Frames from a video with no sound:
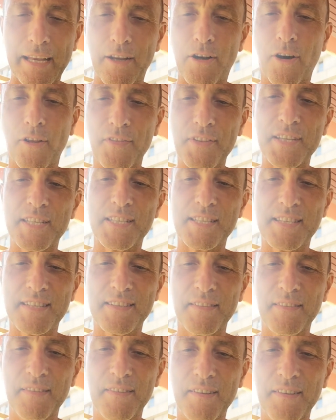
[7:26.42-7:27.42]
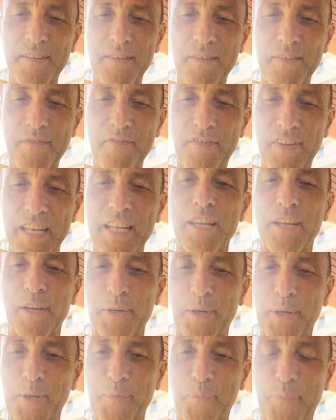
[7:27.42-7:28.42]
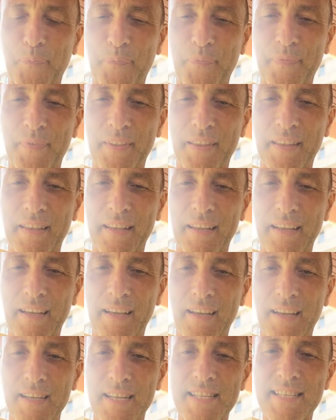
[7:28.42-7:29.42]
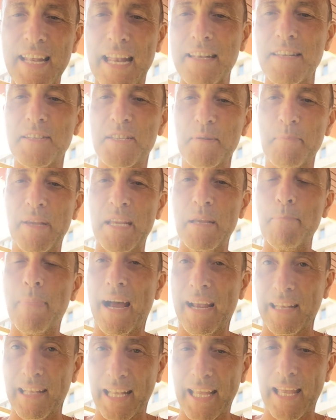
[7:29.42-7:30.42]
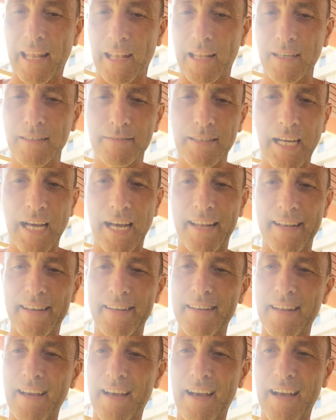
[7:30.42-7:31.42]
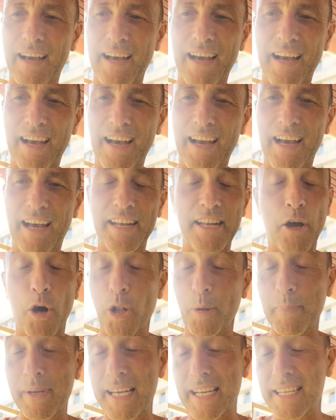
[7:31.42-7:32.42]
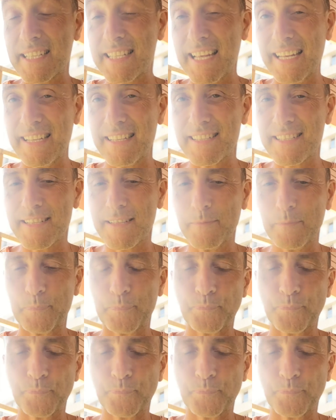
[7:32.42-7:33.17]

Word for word: got this video sent to me by Leila, and and it all makes sense.